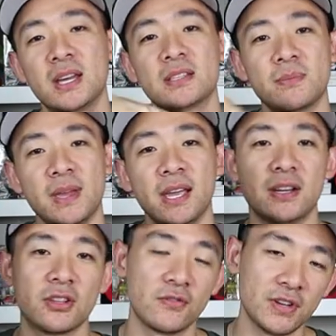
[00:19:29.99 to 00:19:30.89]
to make
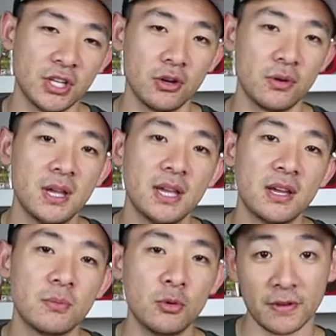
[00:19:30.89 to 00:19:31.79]
another video
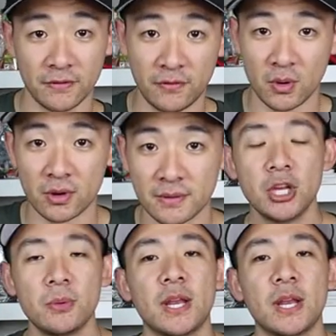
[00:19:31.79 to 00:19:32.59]
moving forward.